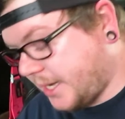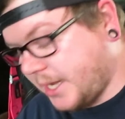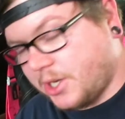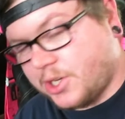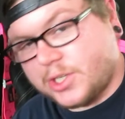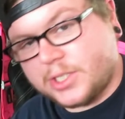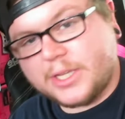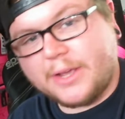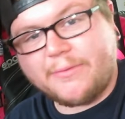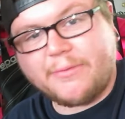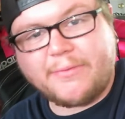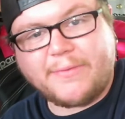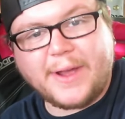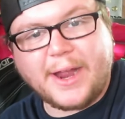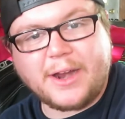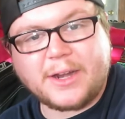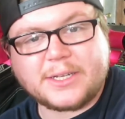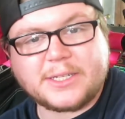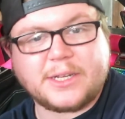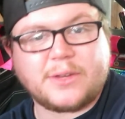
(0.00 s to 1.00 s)
Get yourself a
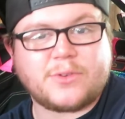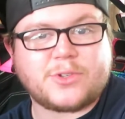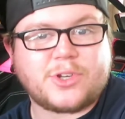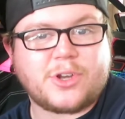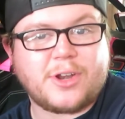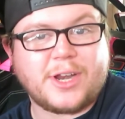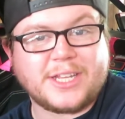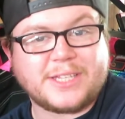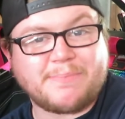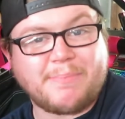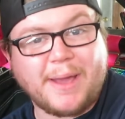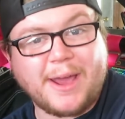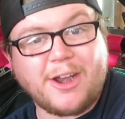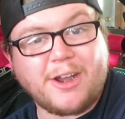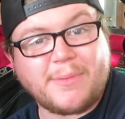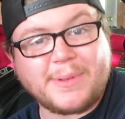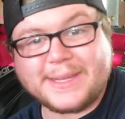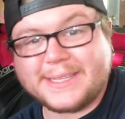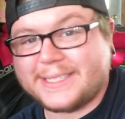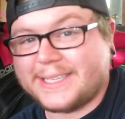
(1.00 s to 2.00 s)
fire extinguisher. It's
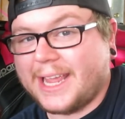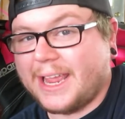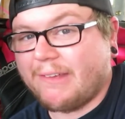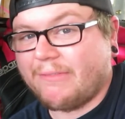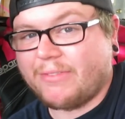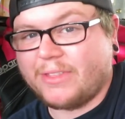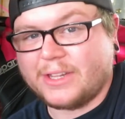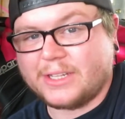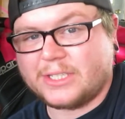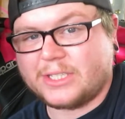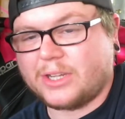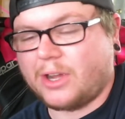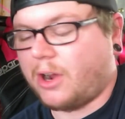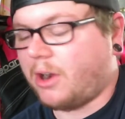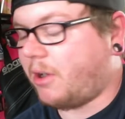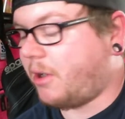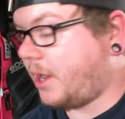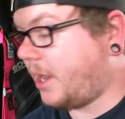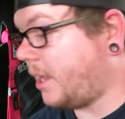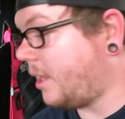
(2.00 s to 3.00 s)
better to be safe than
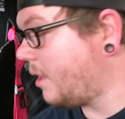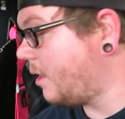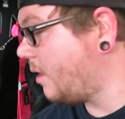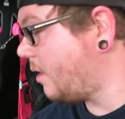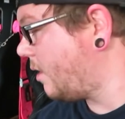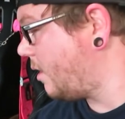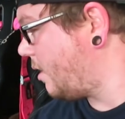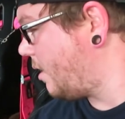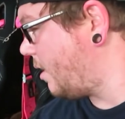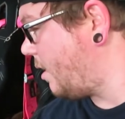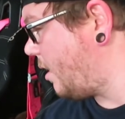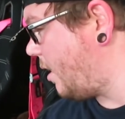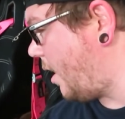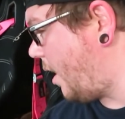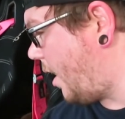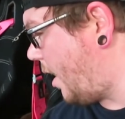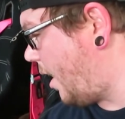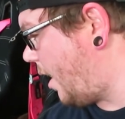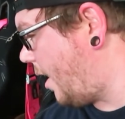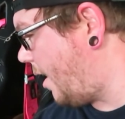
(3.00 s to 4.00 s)
sorry.
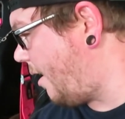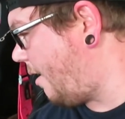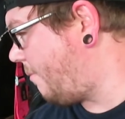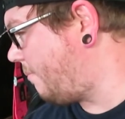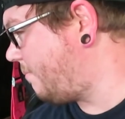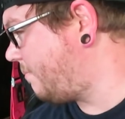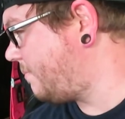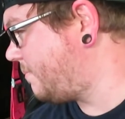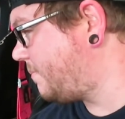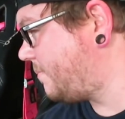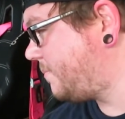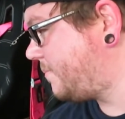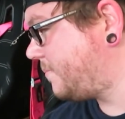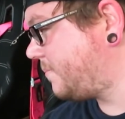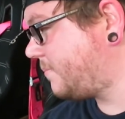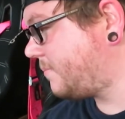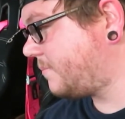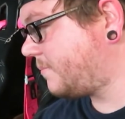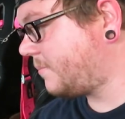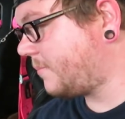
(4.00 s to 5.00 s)

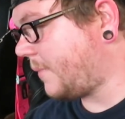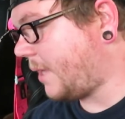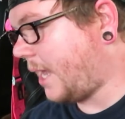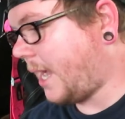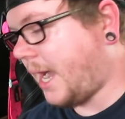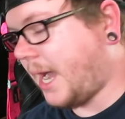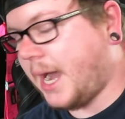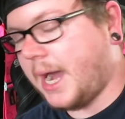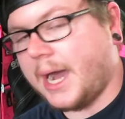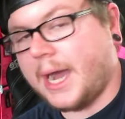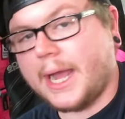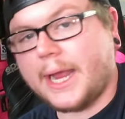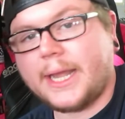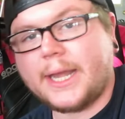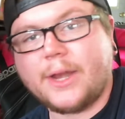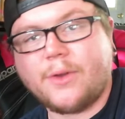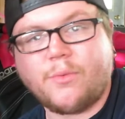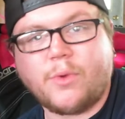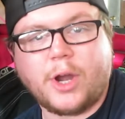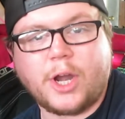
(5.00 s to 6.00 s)
I
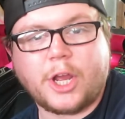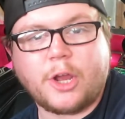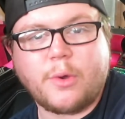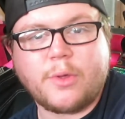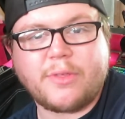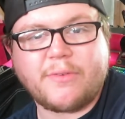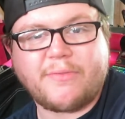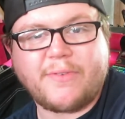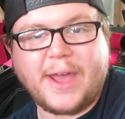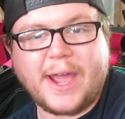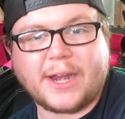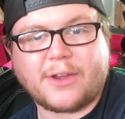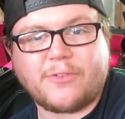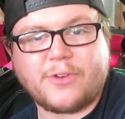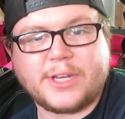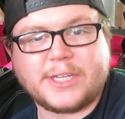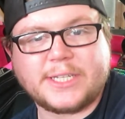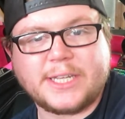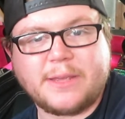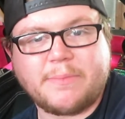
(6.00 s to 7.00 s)
didn't want to go with the
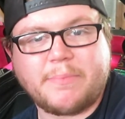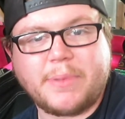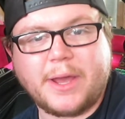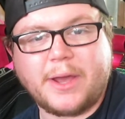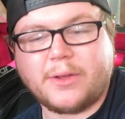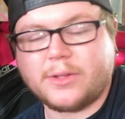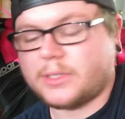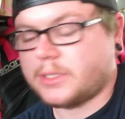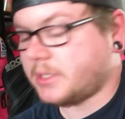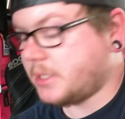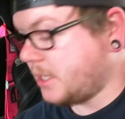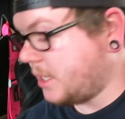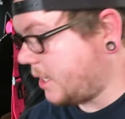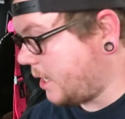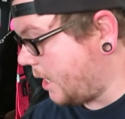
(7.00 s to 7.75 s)
factory seat belts.